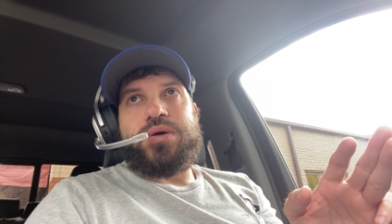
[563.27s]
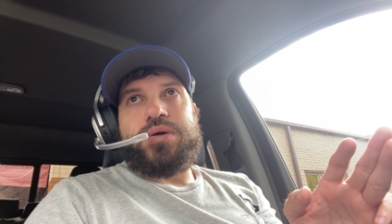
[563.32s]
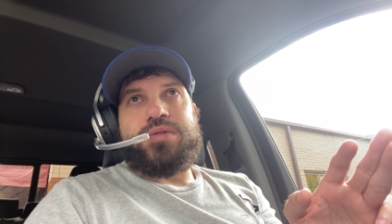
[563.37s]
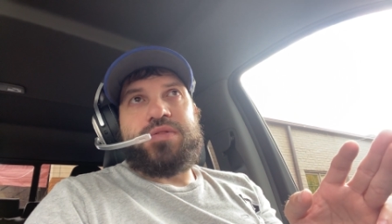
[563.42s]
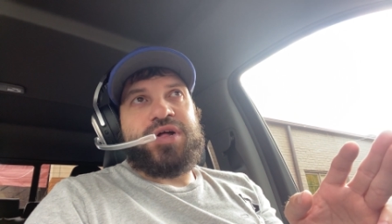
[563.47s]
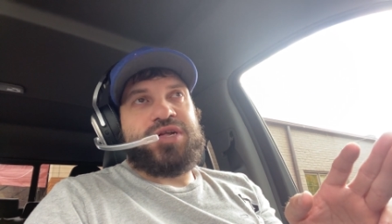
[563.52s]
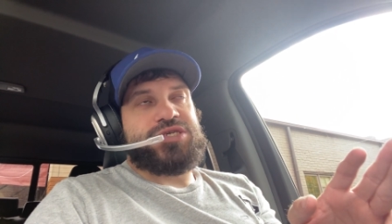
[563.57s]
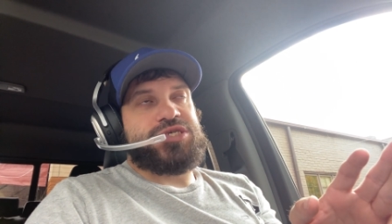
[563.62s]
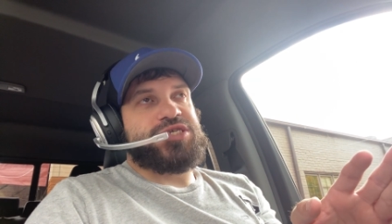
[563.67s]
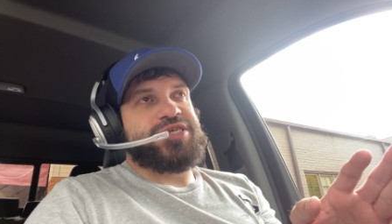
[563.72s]

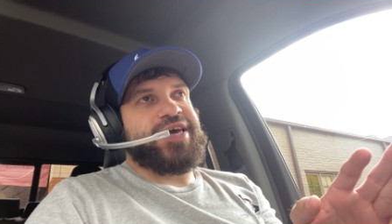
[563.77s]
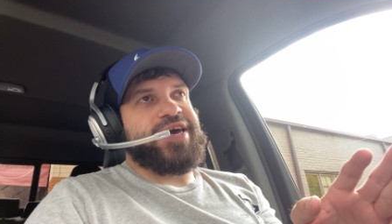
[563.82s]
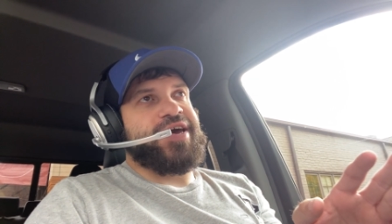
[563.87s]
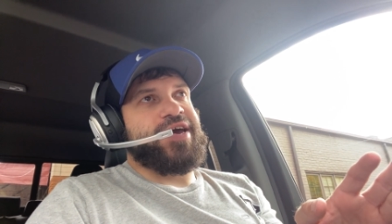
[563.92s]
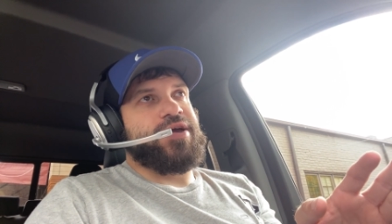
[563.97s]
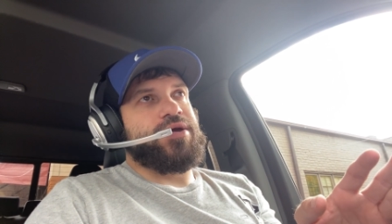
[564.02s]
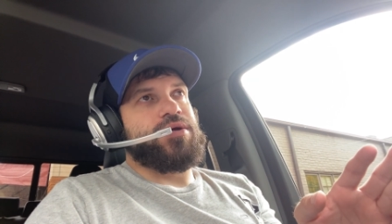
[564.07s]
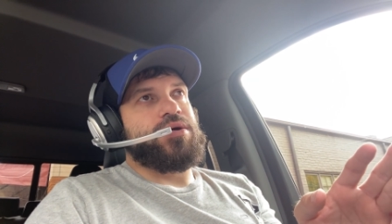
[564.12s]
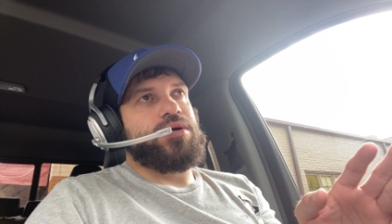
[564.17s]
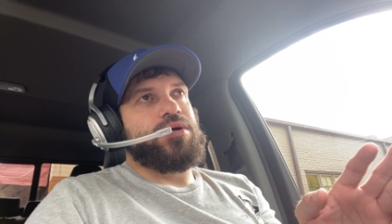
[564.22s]
let's
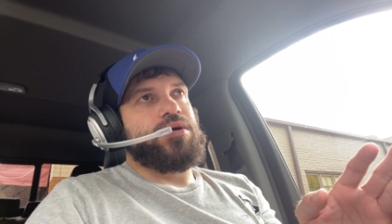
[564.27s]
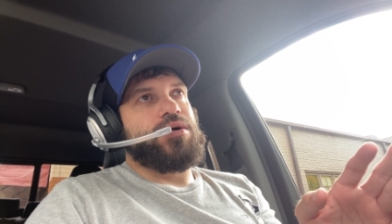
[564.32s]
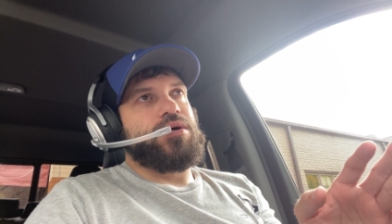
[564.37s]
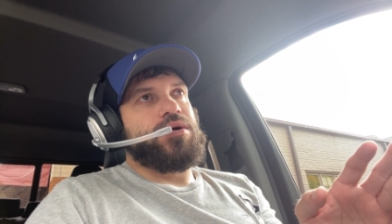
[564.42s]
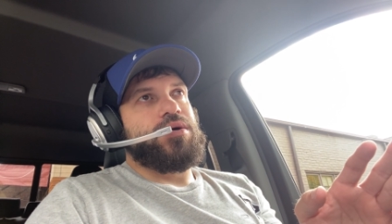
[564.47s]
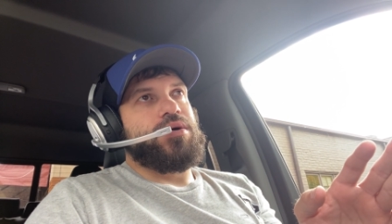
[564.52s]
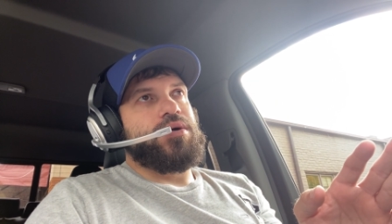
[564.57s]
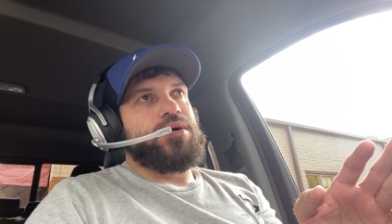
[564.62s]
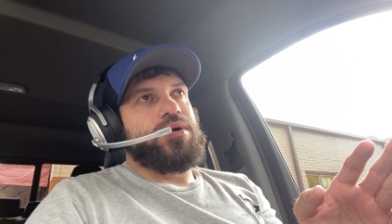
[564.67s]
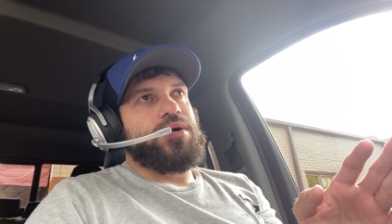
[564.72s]
say,
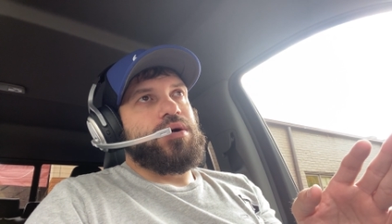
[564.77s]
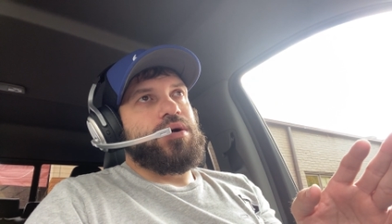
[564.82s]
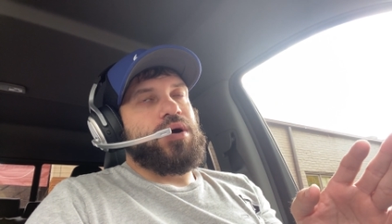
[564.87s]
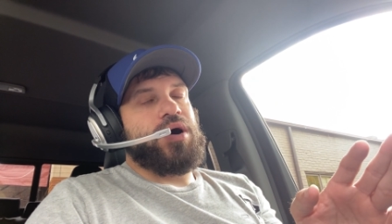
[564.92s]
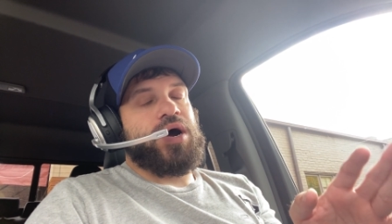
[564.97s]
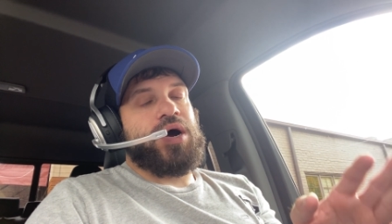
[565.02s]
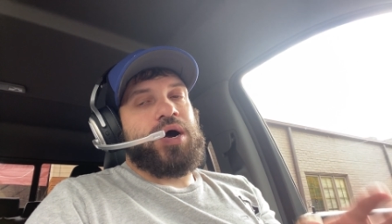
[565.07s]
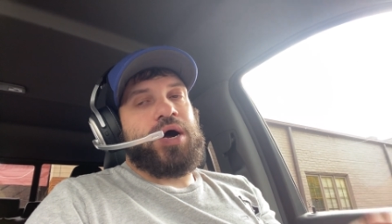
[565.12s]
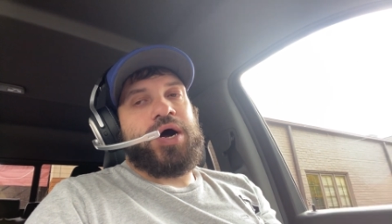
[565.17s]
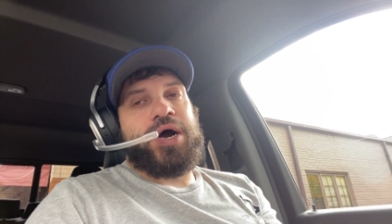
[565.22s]

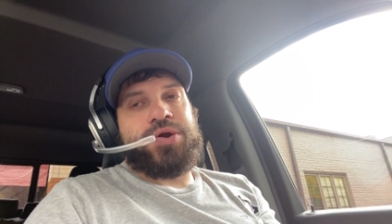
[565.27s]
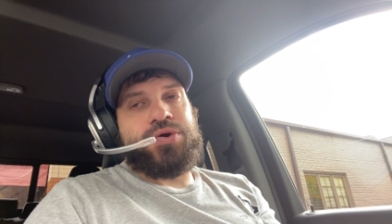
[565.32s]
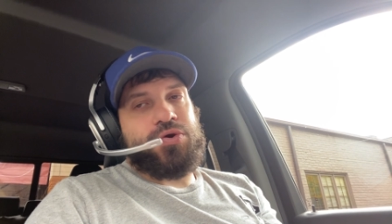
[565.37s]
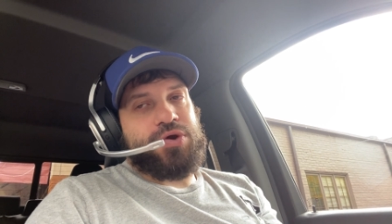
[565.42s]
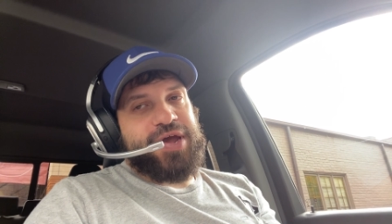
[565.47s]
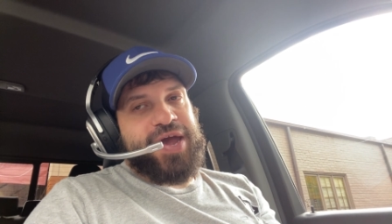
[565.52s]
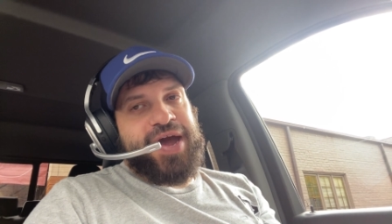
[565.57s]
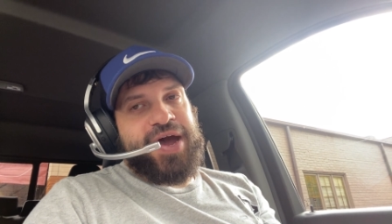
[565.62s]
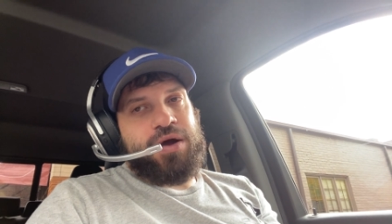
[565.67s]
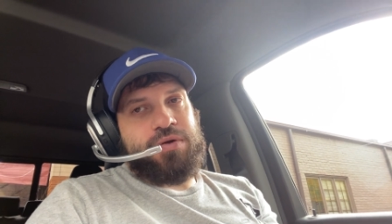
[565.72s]
100
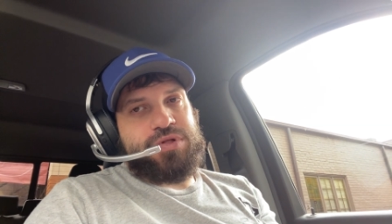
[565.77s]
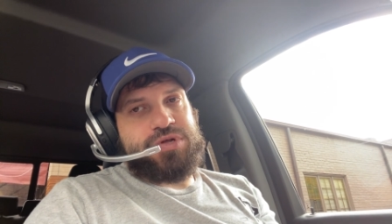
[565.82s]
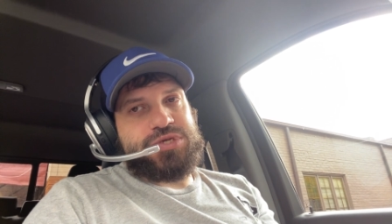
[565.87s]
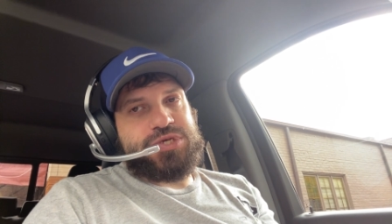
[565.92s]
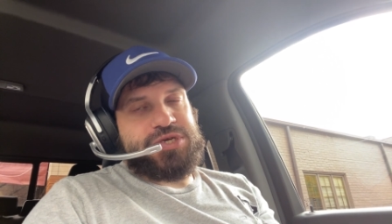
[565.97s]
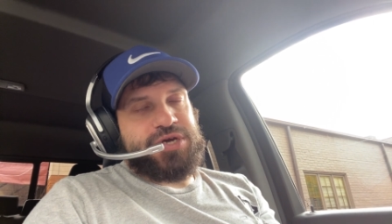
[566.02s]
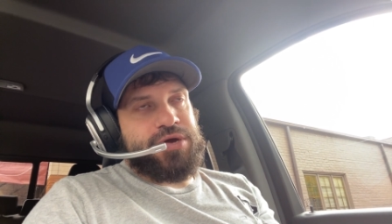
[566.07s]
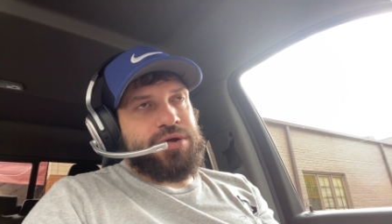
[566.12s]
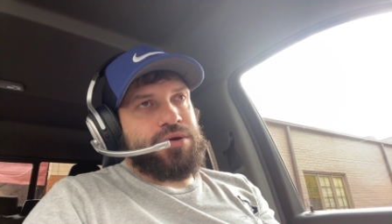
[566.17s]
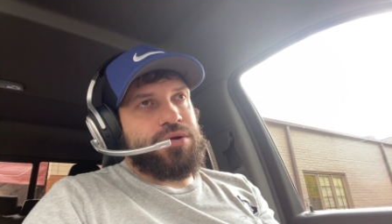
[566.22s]

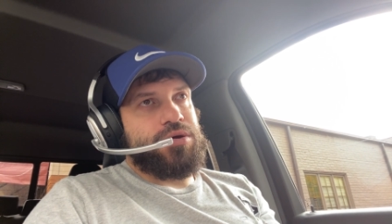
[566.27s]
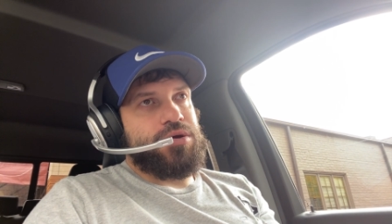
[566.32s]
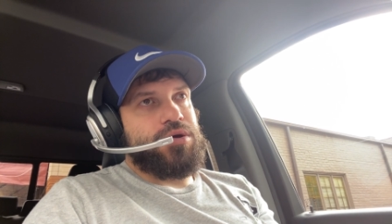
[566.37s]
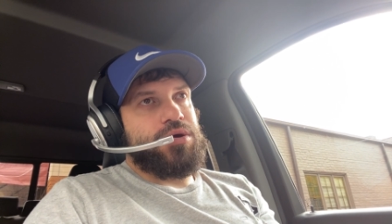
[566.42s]
gallons in